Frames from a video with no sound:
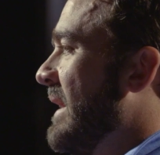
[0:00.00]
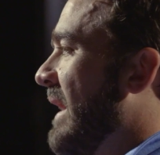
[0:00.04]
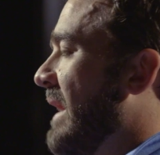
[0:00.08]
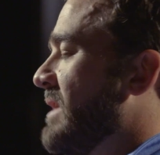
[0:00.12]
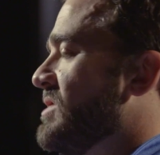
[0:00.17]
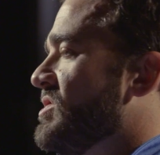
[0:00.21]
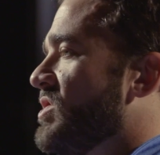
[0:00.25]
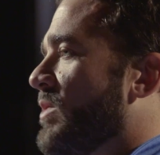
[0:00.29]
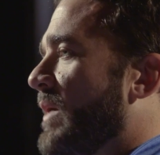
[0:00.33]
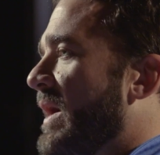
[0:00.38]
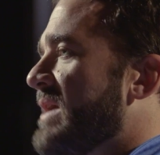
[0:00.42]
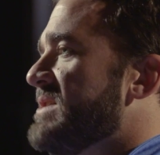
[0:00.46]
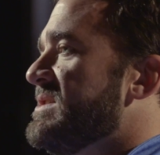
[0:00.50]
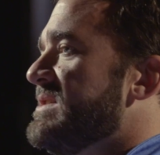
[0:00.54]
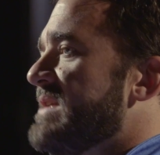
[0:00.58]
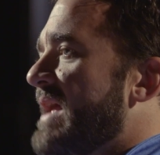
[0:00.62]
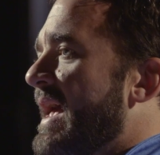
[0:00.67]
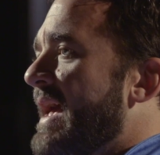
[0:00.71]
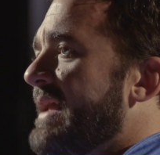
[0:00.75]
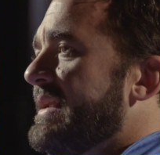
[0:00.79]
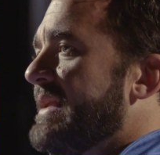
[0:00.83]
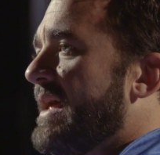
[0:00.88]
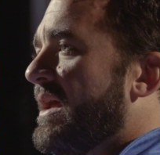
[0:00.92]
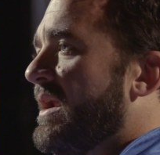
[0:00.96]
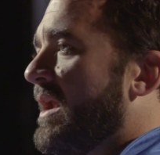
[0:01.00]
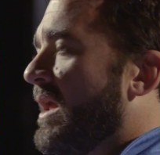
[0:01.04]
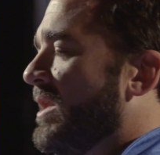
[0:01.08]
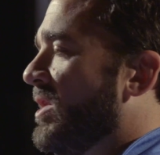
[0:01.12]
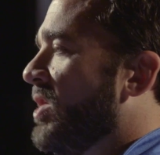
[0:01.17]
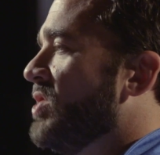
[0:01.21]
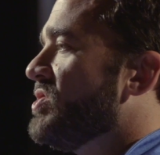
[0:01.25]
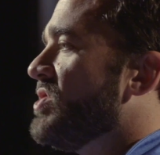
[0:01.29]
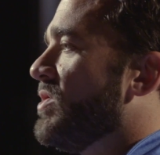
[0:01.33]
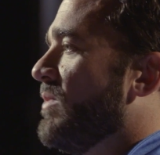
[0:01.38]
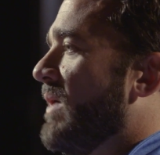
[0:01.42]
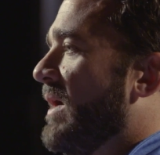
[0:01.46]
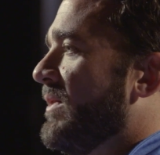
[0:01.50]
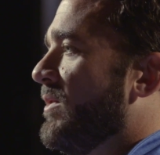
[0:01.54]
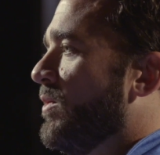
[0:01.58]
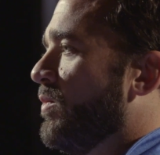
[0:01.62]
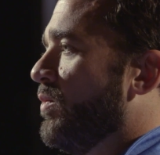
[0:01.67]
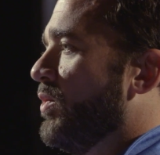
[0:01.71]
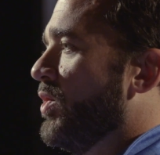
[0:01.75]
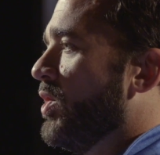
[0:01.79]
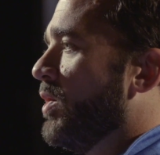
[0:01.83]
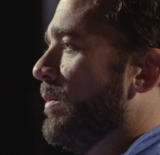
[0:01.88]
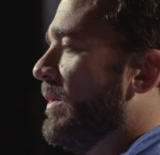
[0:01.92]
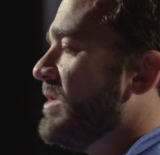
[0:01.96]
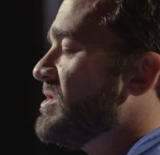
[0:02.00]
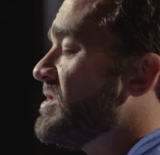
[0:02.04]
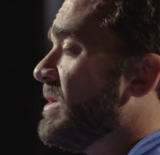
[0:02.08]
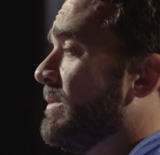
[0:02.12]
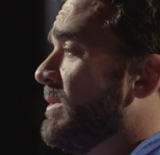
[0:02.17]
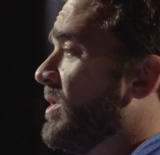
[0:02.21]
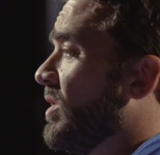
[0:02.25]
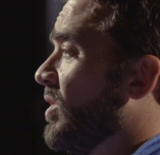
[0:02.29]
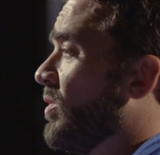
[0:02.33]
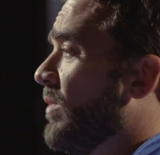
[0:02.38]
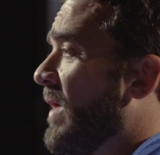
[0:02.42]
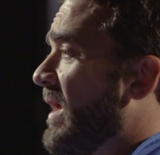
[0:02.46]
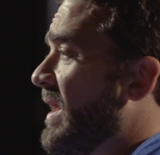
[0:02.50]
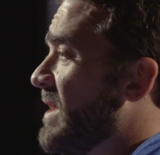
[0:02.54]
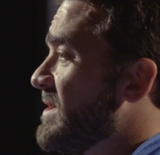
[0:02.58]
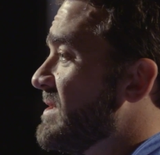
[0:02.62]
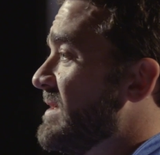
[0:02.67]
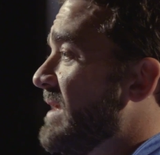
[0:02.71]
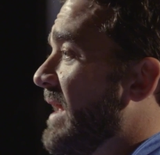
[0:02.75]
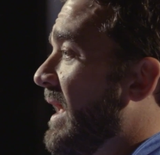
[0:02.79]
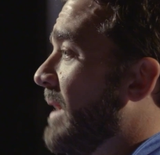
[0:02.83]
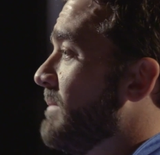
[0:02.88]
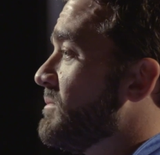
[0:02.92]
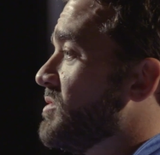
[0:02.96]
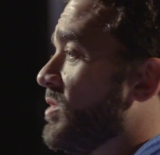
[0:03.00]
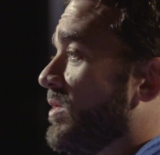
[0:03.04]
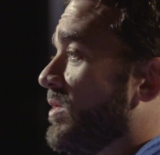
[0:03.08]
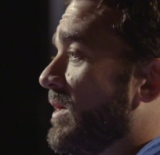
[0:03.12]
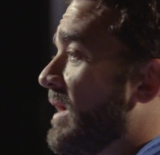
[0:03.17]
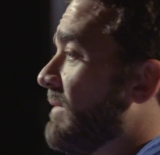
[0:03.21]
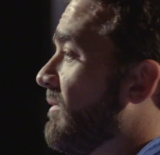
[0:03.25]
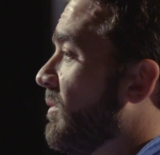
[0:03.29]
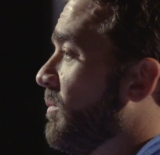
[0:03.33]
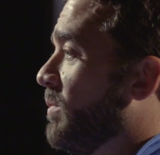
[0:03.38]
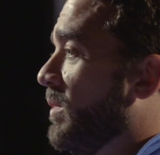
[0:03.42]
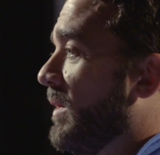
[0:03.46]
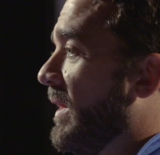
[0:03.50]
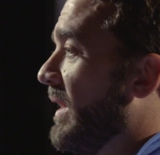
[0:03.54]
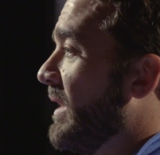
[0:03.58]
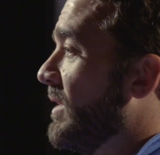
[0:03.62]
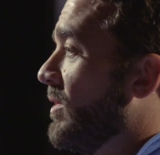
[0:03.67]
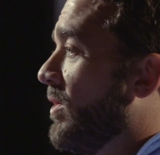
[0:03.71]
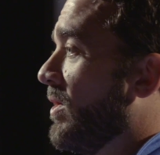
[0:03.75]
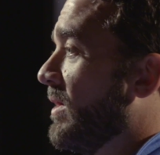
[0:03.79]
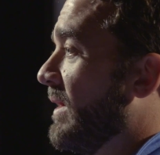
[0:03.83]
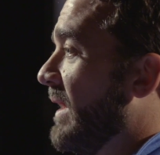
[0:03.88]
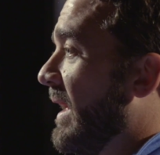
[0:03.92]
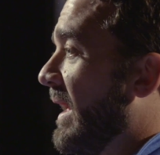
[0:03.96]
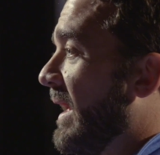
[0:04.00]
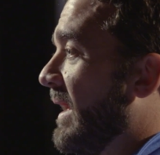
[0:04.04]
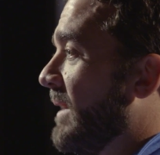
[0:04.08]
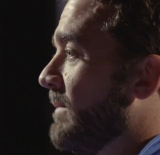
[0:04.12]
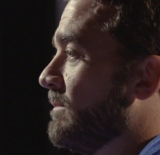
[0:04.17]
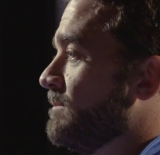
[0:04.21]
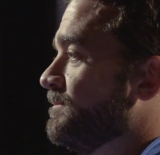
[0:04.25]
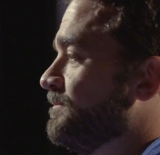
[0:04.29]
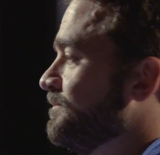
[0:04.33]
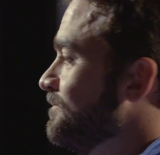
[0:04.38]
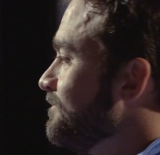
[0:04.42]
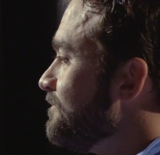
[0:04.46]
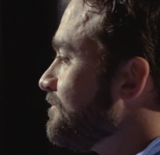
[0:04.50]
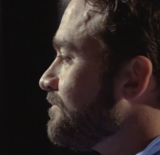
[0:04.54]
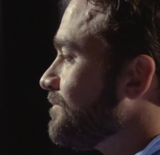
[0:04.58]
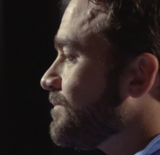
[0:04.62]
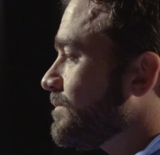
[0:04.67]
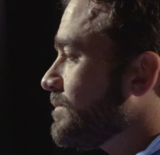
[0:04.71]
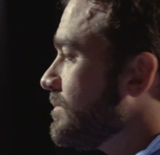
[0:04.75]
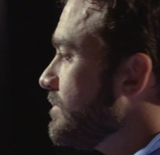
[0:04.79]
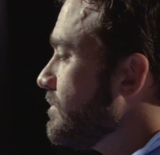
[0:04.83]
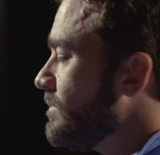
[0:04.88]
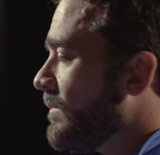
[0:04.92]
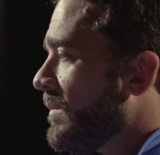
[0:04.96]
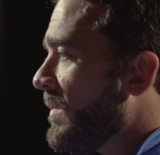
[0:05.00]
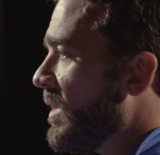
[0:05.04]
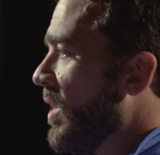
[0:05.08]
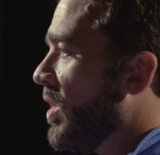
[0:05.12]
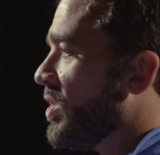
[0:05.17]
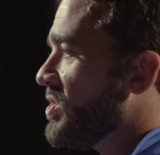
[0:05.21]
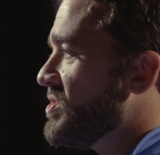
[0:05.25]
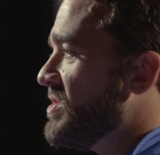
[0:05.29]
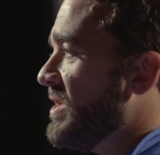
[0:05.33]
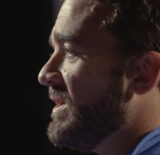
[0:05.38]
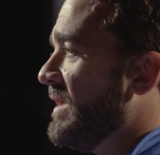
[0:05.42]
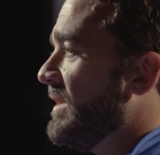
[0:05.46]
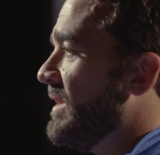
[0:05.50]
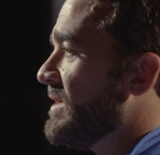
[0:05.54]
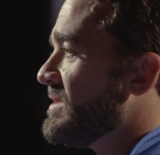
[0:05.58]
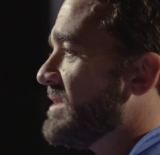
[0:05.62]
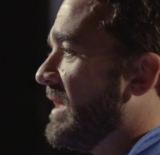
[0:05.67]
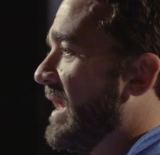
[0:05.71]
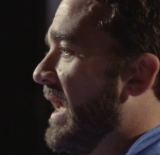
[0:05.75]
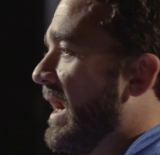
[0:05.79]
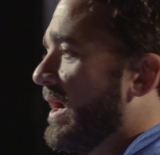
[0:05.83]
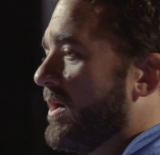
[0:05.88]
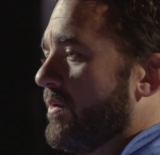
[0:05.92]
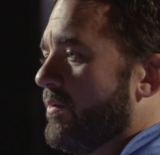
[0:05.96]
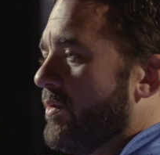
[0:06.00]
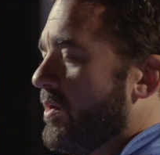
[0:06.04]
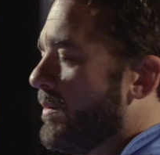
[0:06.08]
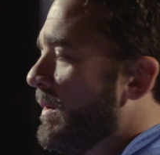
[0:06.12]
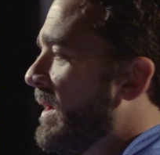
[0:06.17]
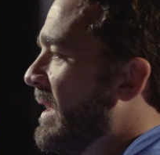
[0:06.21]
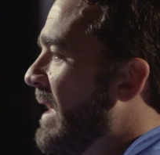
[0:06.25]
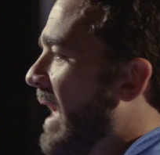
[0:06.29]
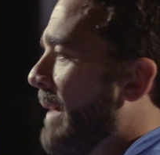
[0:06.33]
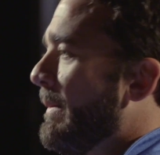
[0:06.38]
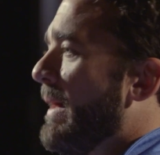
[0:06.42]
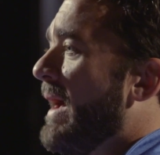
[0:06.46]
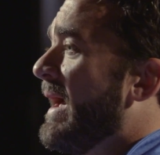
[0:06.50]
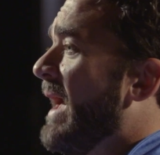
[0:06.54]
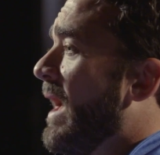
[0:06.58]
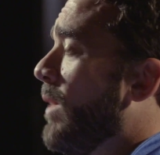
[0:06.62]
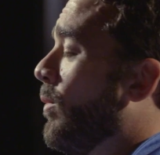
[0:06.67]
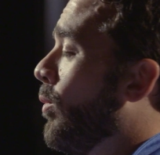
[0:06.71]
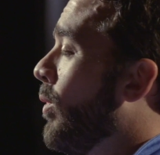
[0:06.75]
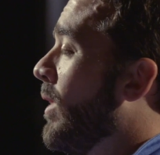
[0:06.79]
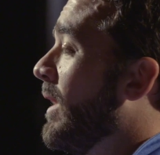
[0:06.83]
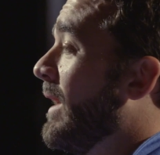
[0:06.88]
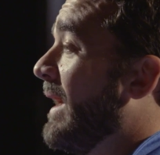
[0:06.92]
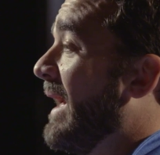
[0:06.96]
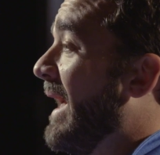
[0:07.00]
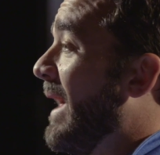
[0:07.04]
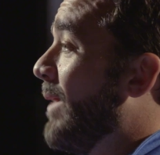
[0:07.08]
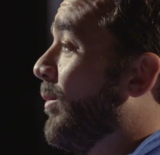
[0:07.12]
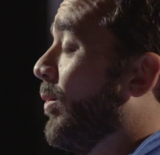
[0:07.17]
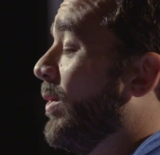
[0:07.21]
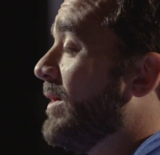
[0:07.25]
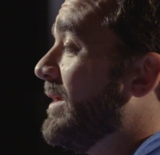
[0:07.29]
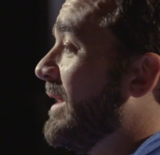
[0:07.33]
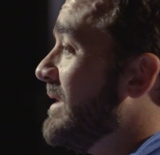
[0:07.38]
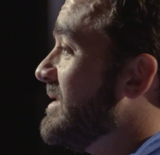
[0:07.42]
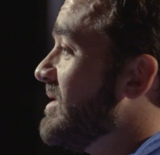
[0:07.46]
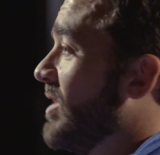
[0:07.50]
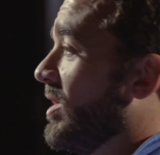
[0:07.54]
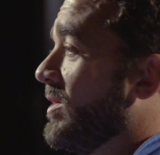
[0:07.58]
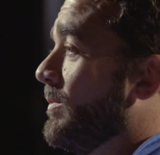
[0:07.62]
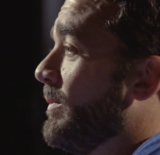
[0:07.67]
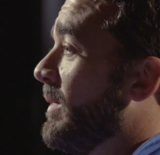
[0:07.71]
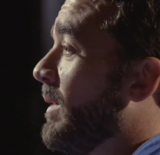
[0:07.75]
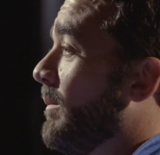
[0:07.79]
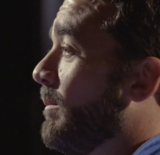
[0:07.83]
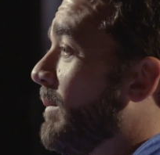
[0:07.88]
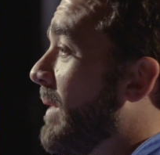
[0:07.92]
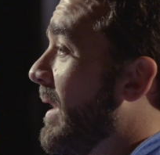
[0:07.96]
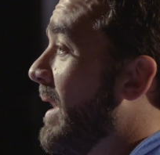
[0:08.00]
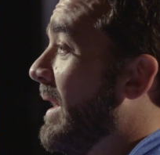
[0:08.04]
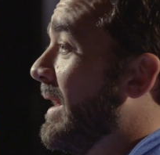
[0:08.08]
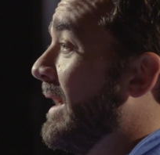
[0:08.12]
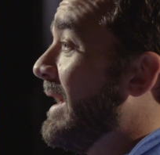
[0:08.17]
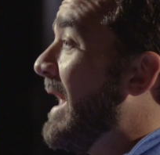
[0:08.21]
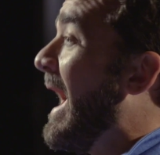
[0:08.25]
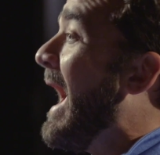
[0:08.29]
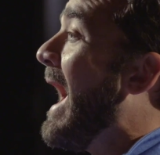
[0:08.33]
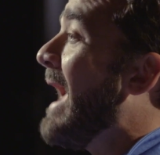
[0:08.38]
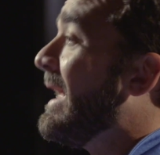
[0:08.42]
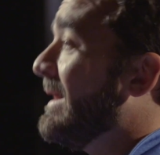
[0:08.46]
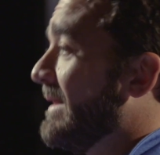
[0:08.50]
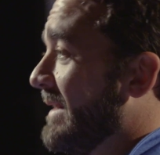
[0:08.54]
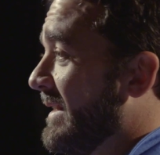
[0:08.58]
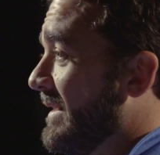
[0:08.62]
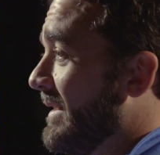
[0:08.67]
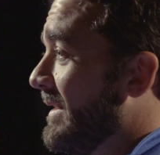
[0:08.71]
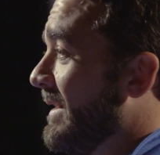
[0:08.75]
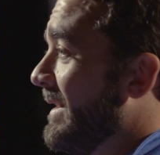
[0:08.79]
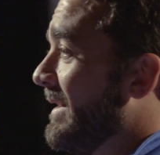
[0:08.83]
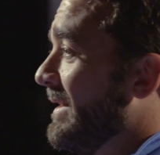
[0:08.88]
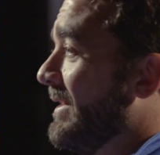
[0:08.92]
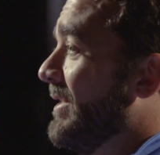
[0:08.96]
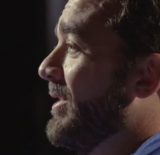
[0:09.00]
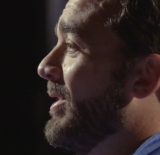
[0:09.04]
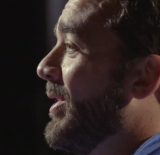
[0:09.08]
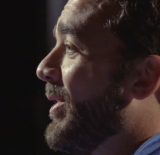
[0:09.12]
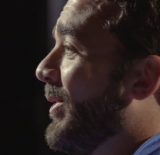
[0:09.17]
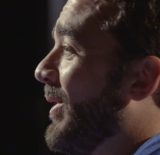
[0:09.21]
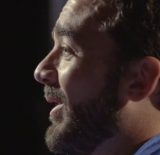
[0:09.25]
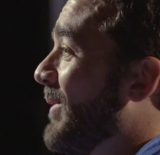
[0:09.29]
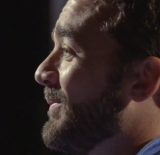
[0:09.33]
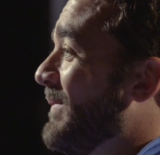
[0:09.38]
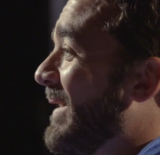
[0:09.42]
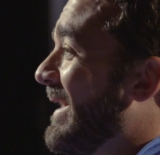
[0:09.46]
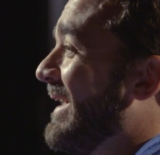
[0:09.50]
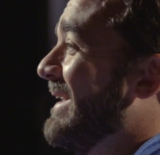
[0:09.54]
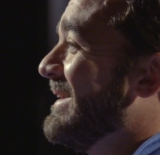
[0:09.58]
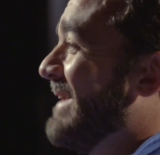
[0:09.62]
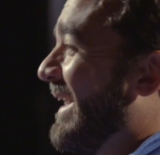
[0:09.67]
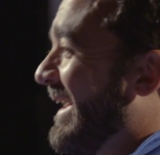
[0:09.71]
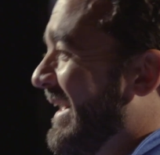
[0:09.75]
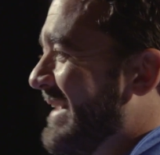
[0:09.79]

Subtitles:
And so I sat down and I looked around the room, and some of the greatest names they'll ever play in our game are sitting in this locker room. I mean, I got one guy one day talking about buying an island. You know what I mean?